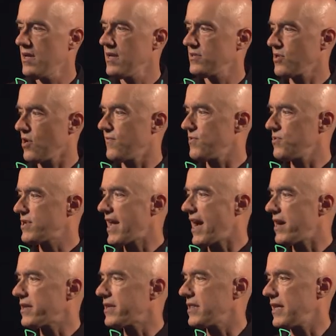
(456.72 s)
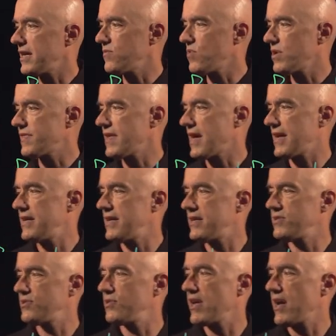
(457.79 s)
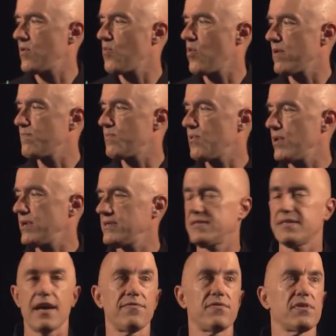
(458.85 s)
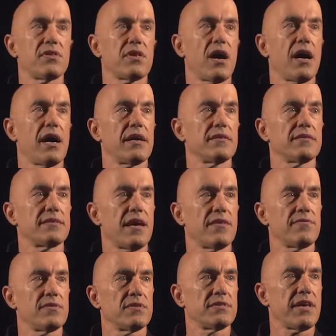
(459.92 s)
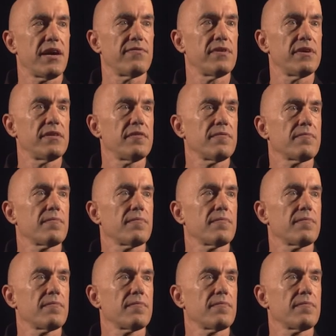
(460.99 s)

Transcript: So if you calculate what that is, you get 1.7977.